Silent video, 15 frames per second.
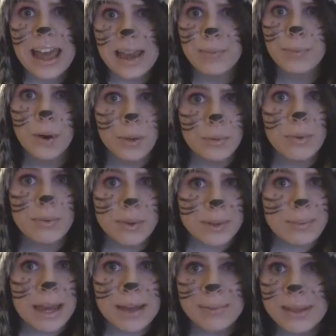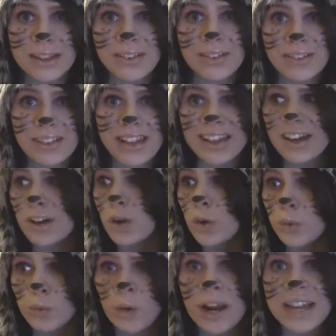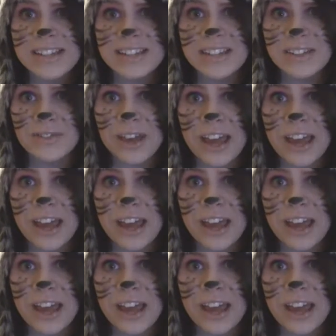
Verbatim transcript: and probably made me look like a crazy